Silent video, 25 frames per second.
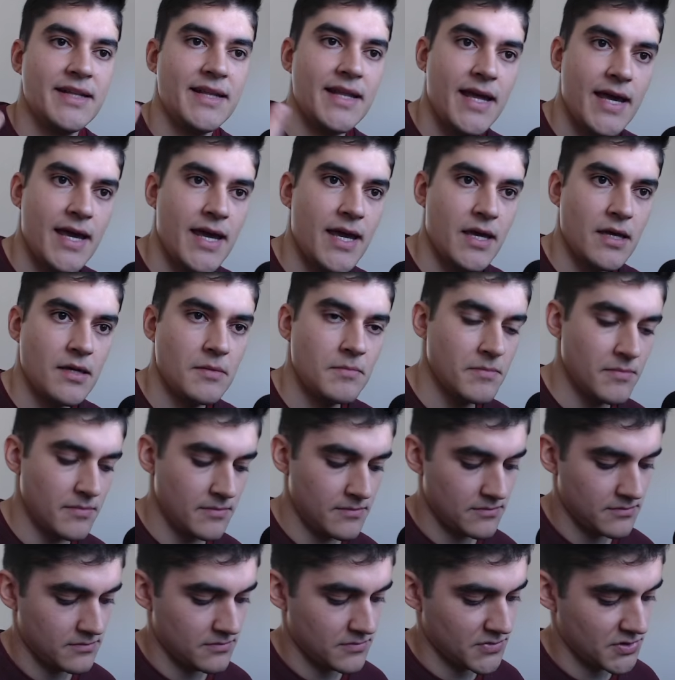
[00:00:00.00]
name,
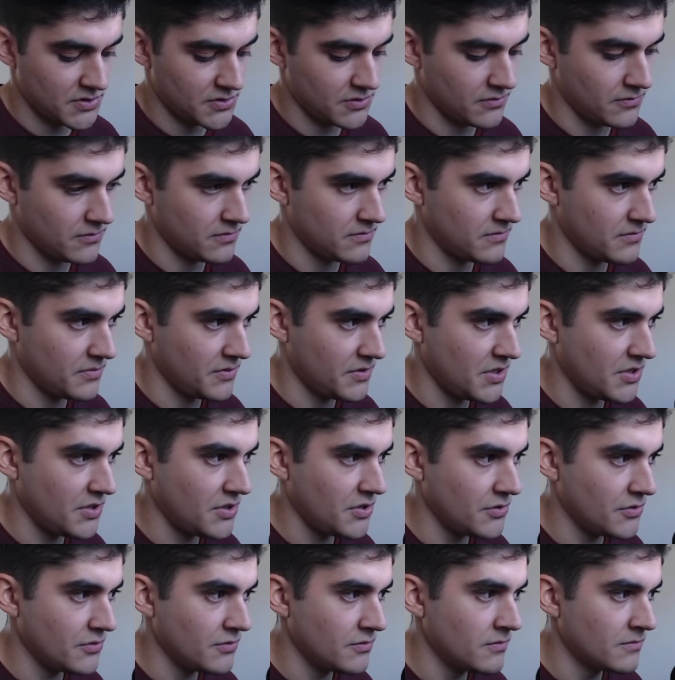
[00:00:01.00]
so
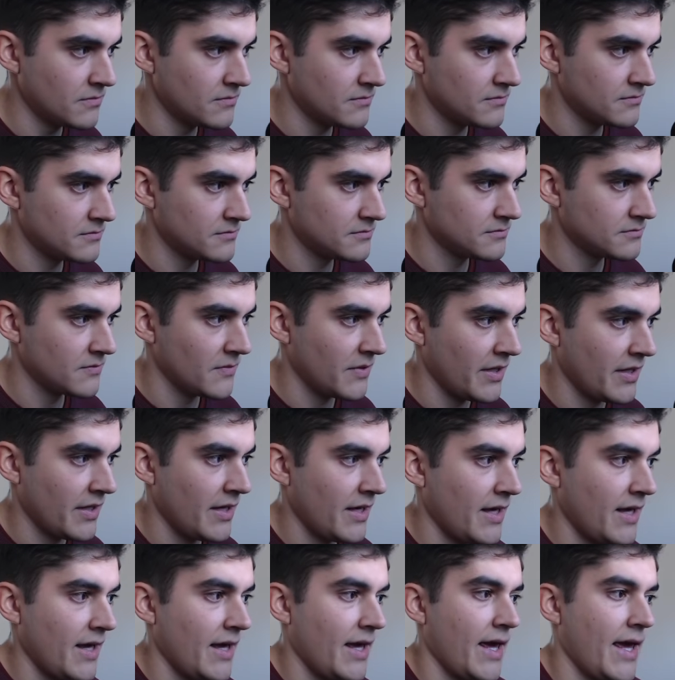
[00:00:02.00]
new,
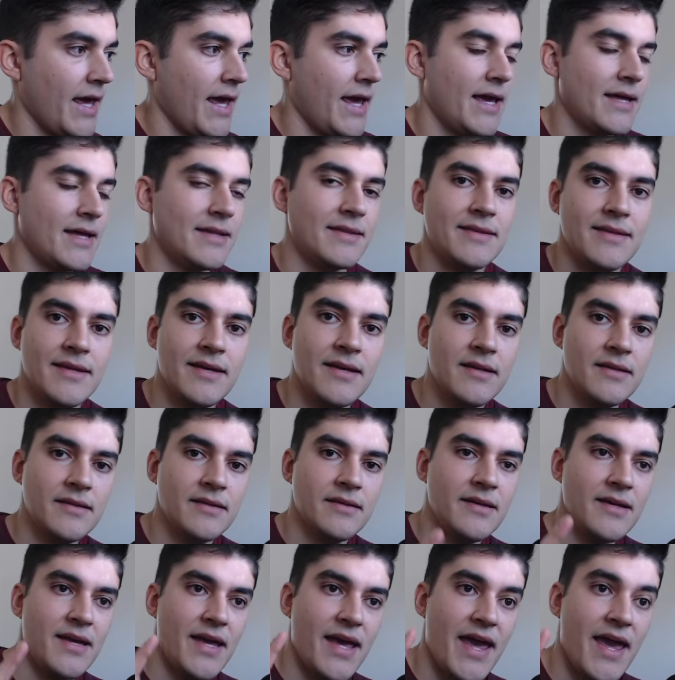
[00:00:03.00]
and then
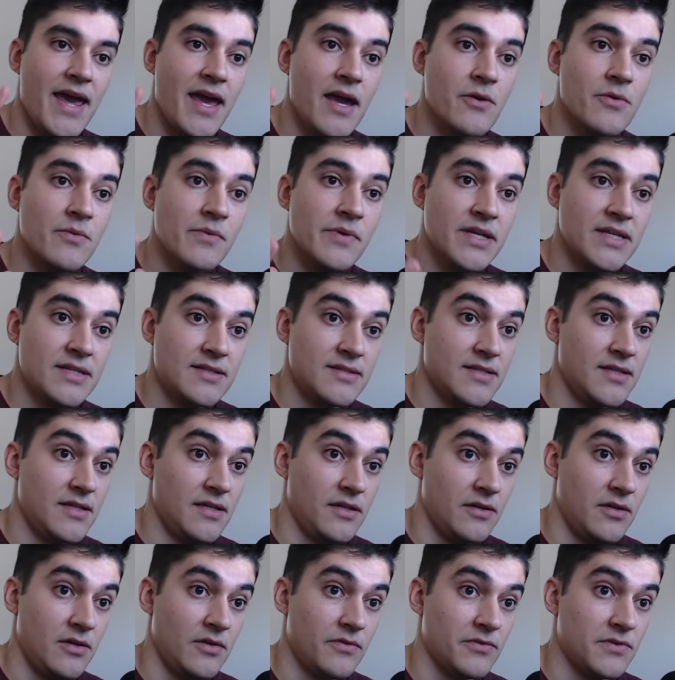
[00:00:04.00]
the arity
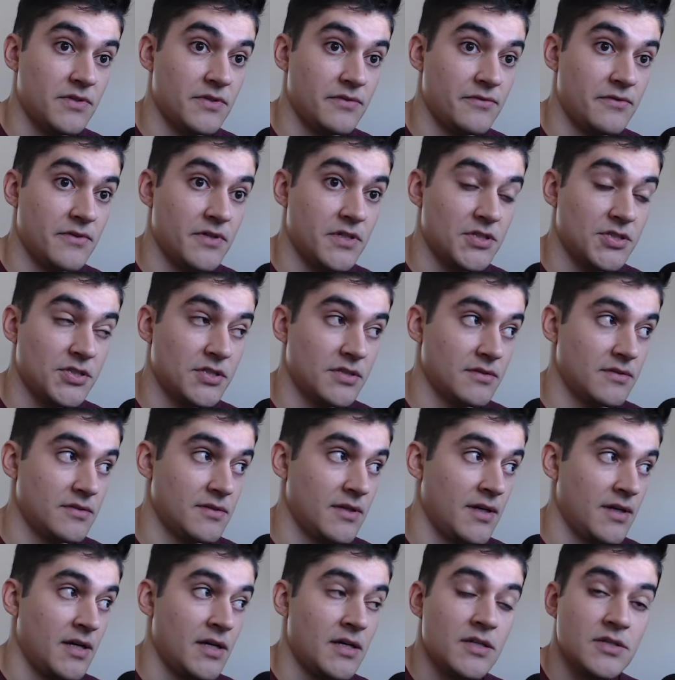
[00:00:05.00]
of the function.
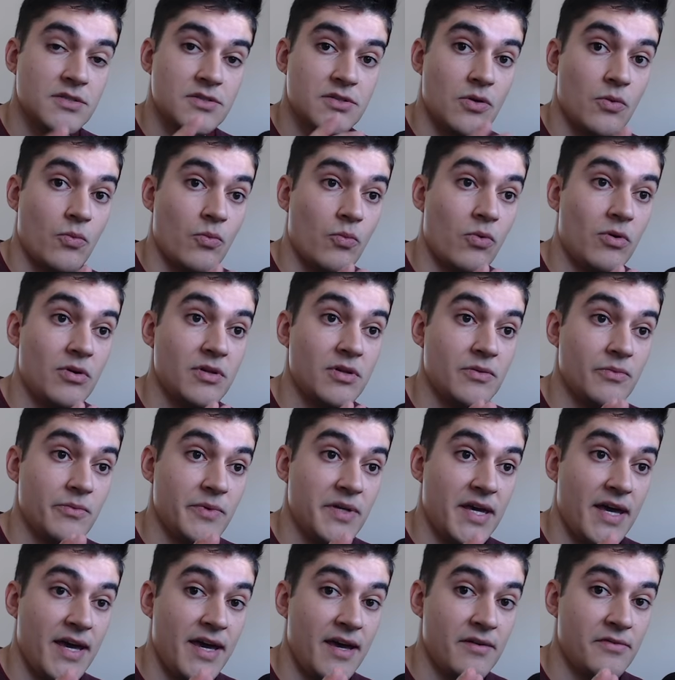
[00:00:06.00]
So what
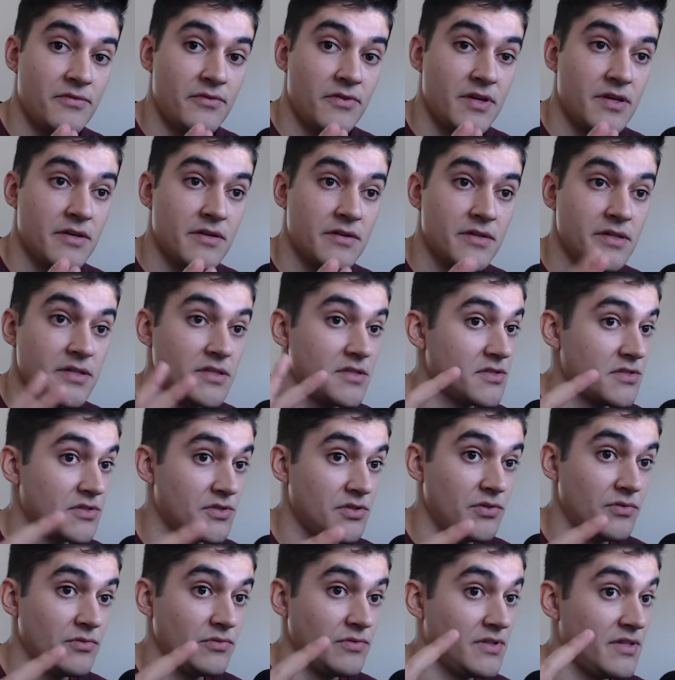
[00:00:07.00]
we have here is
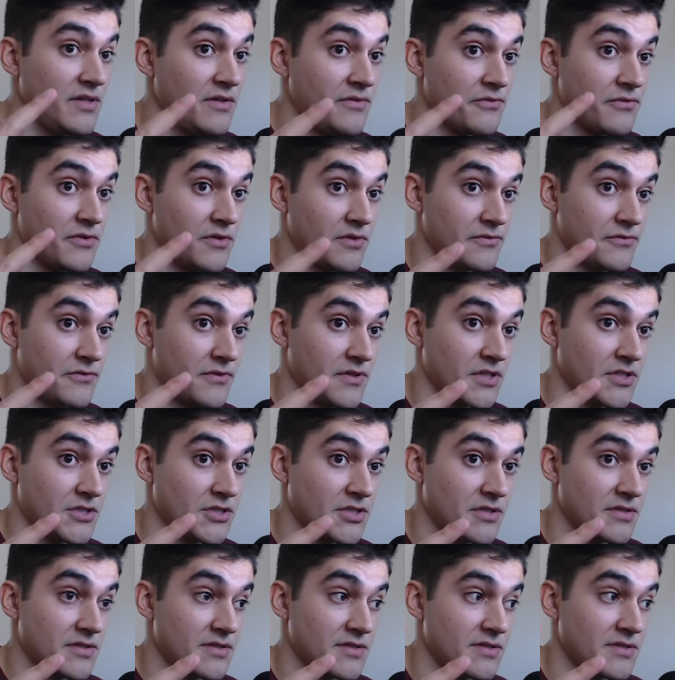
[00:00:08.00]
two different
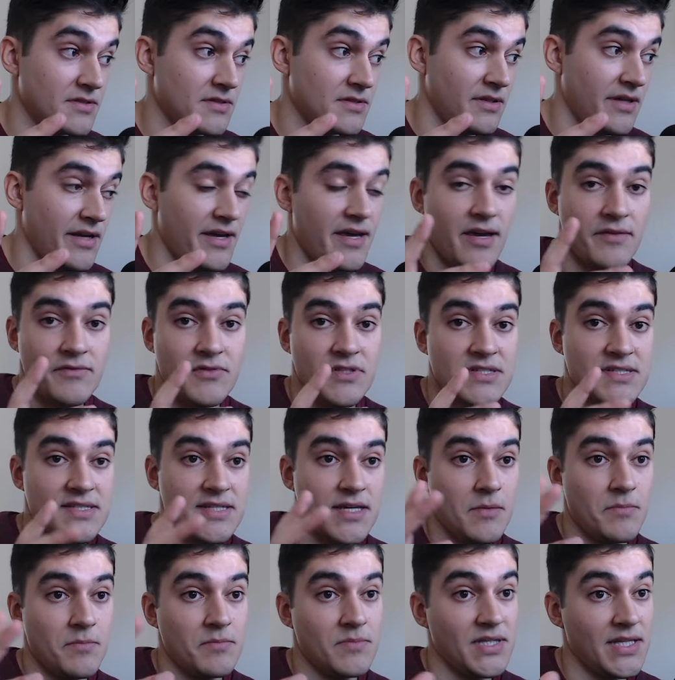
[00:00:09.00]
functions. They have the
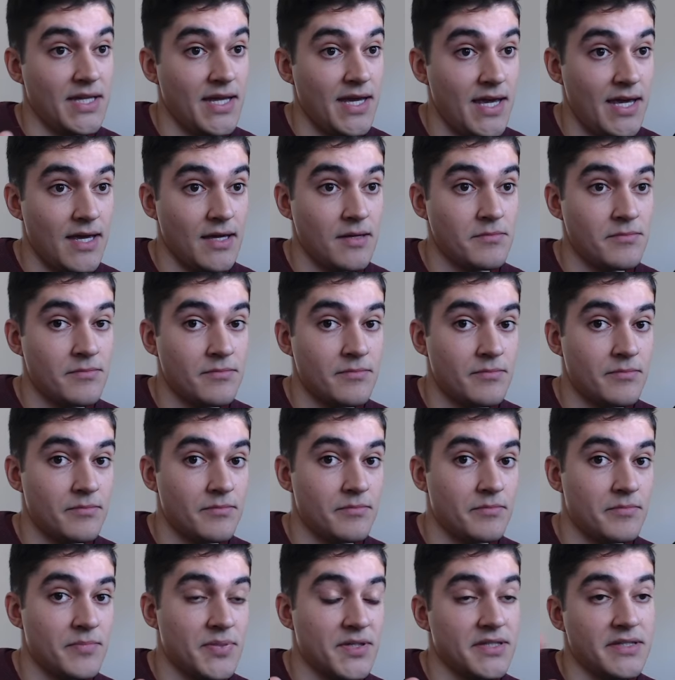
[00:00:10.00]
same name,
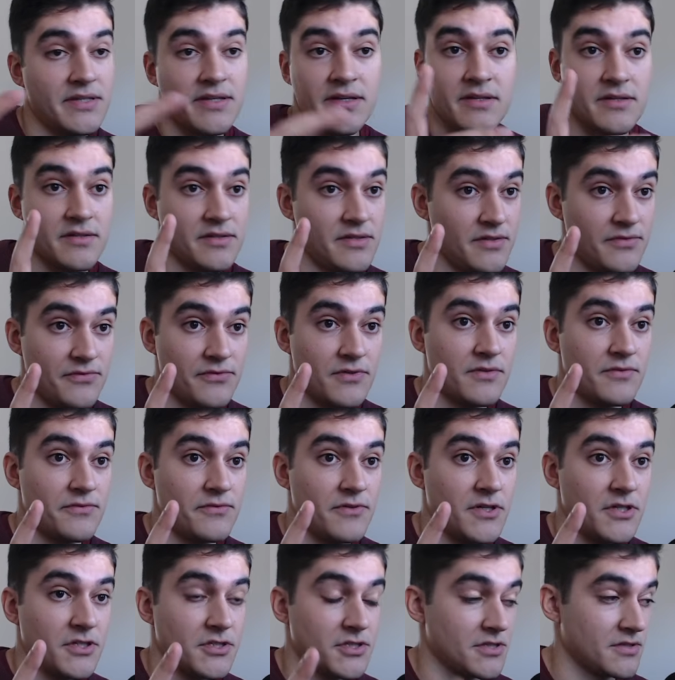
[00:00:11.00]
but they are different
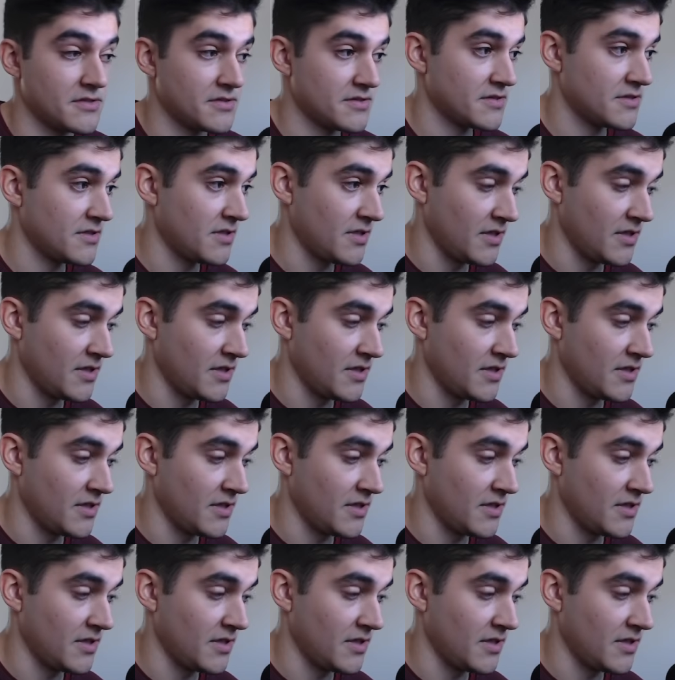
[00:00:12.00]
functions.